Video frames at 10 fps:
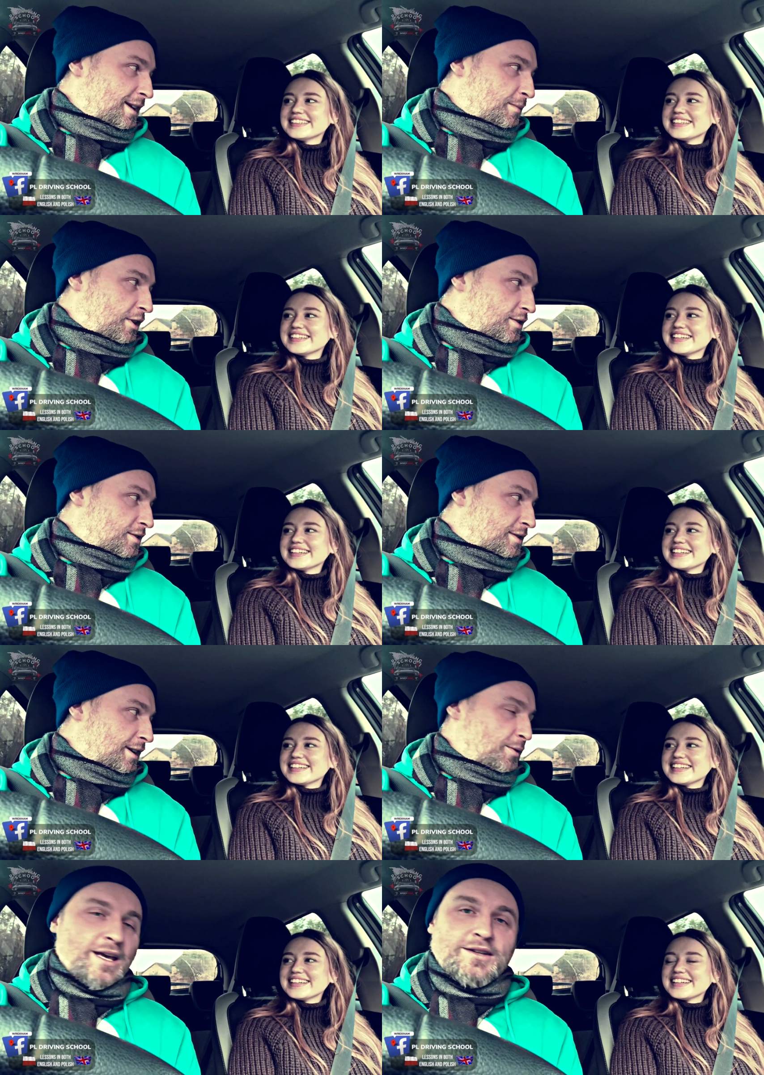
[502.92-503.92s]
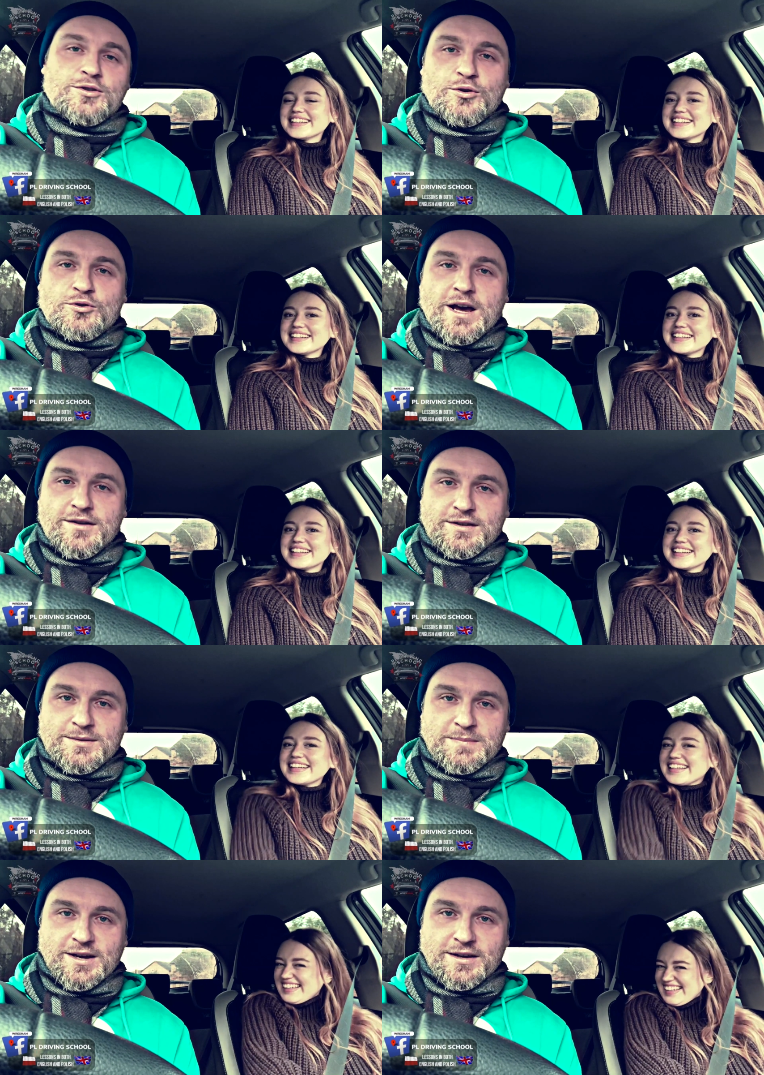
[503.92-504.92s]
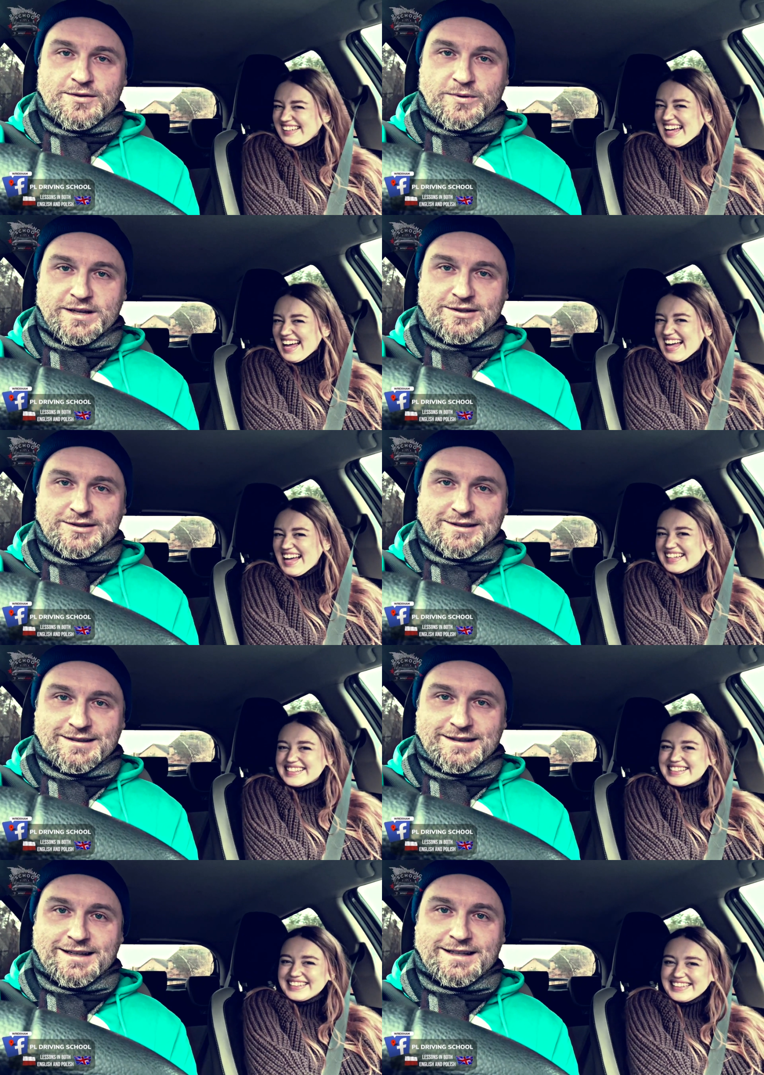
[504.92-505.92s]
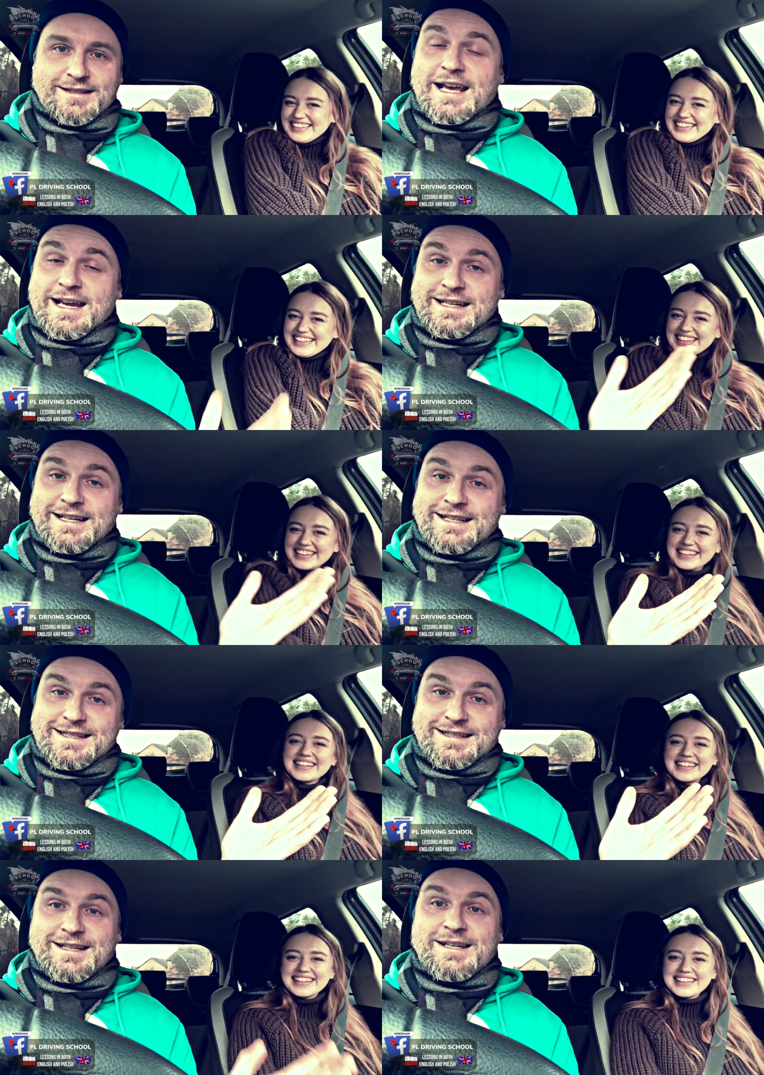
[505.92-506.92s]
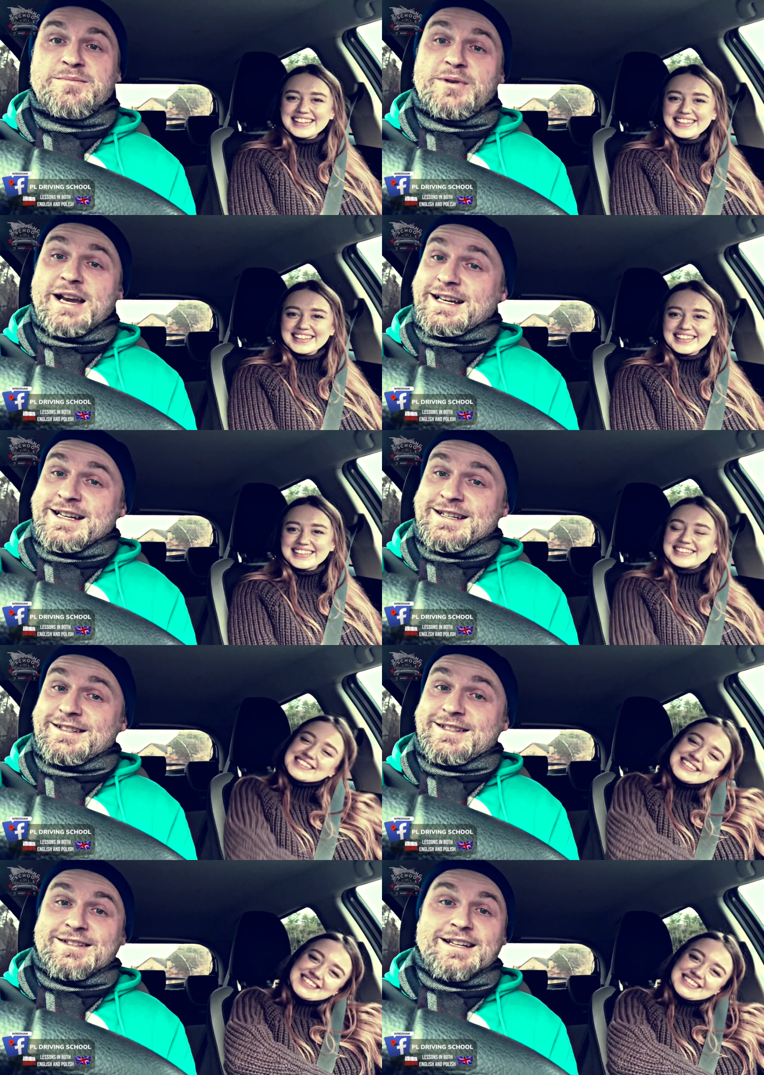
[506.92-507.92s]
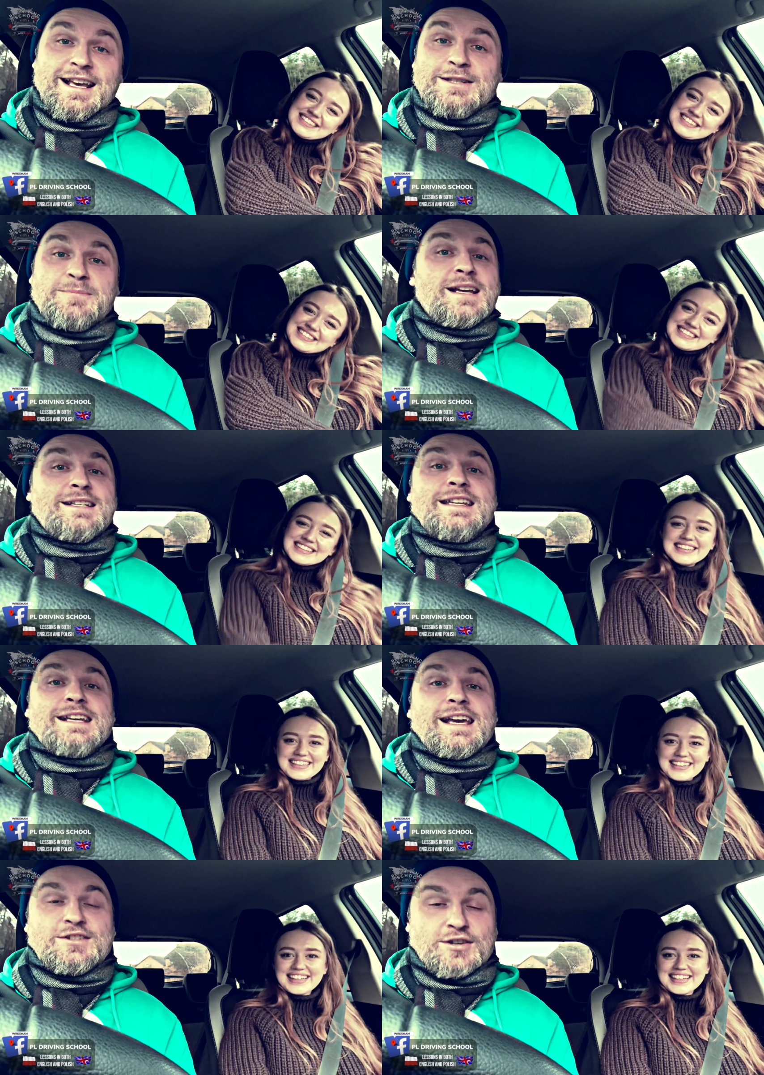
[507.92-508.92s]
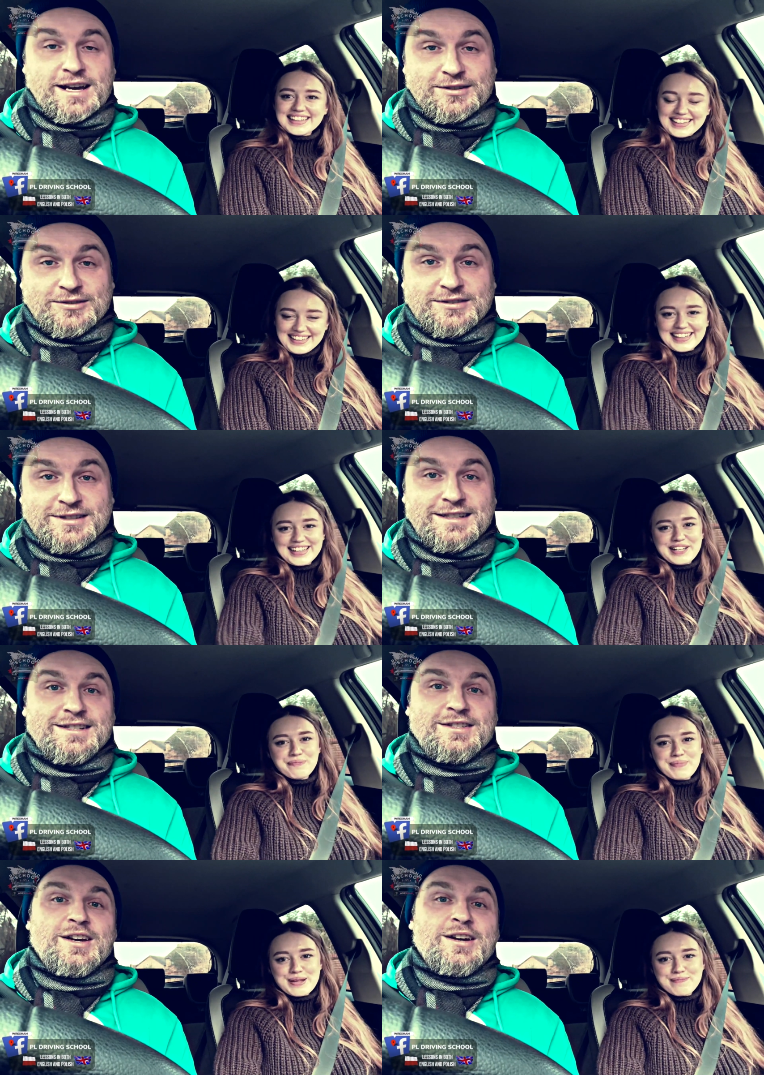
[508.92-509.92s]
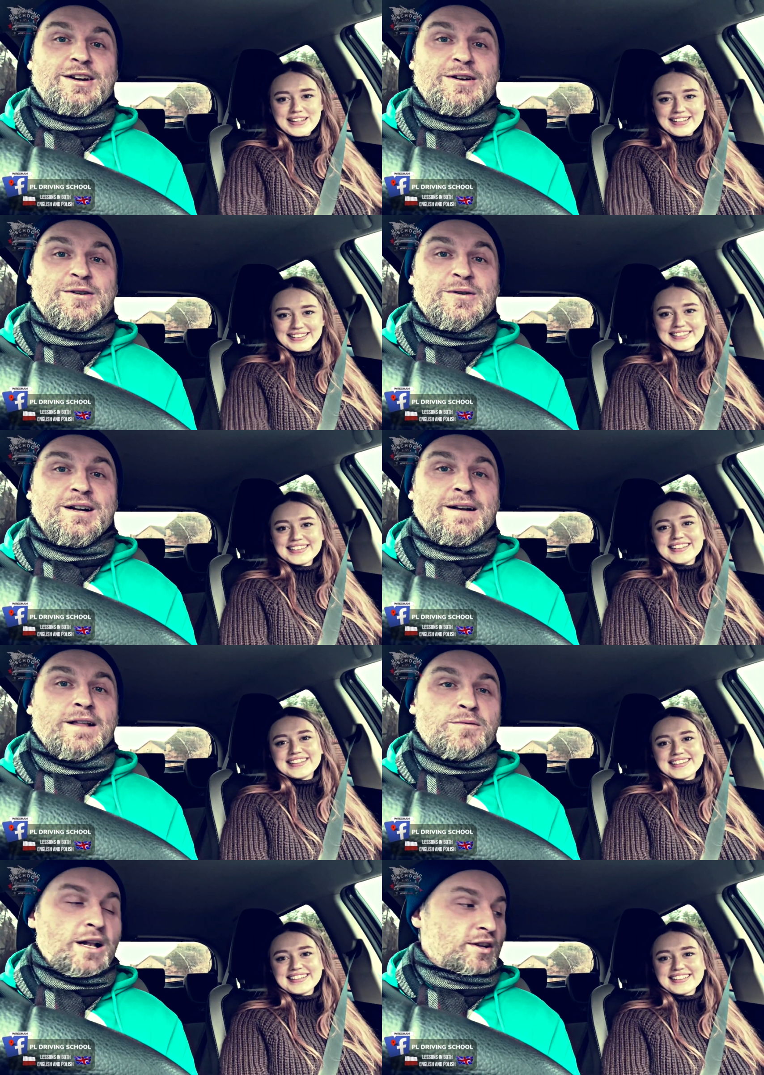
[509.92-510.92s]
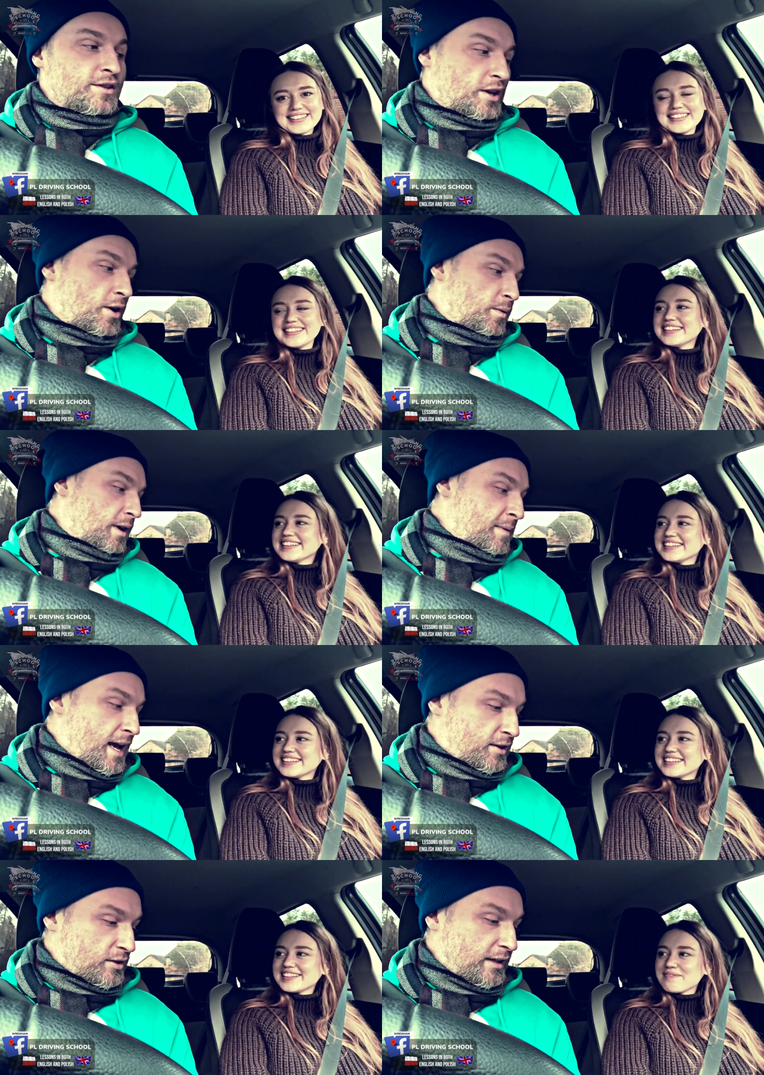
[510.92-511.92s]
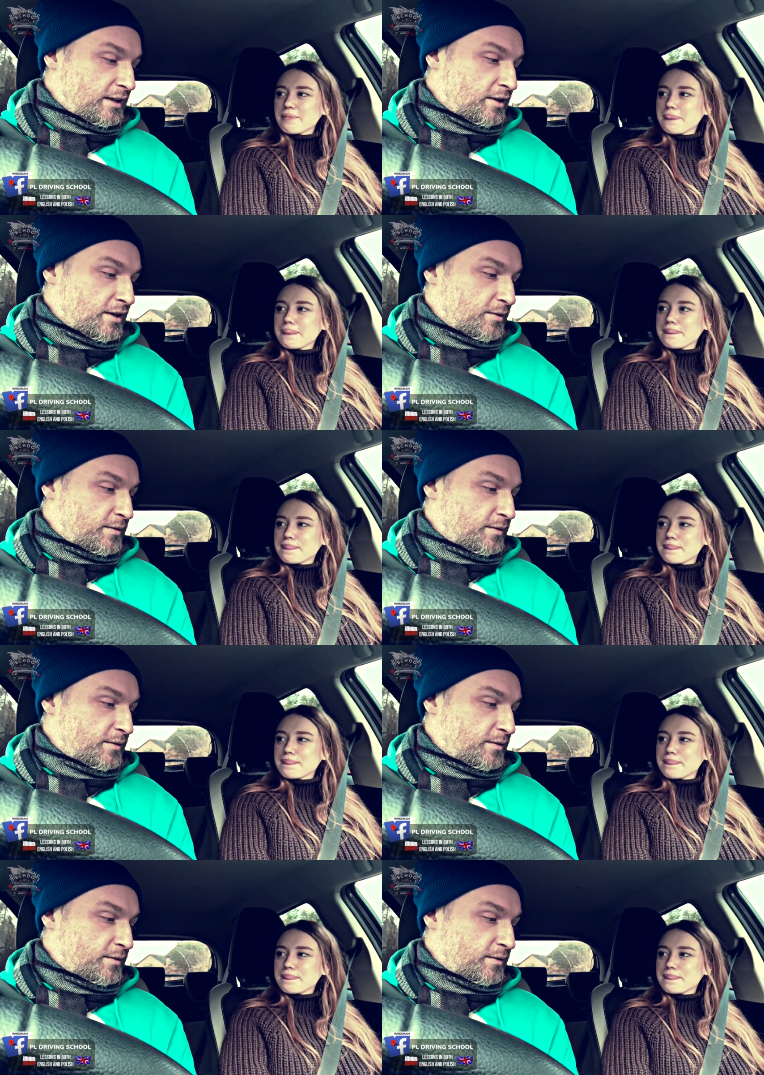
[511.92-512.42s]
Speaker 1: because uh, we had two drivers behind the yes. wheel. Uh, Sadie is uh, pregnant, expecting a child. So, well done. So, I mean, actually, you know,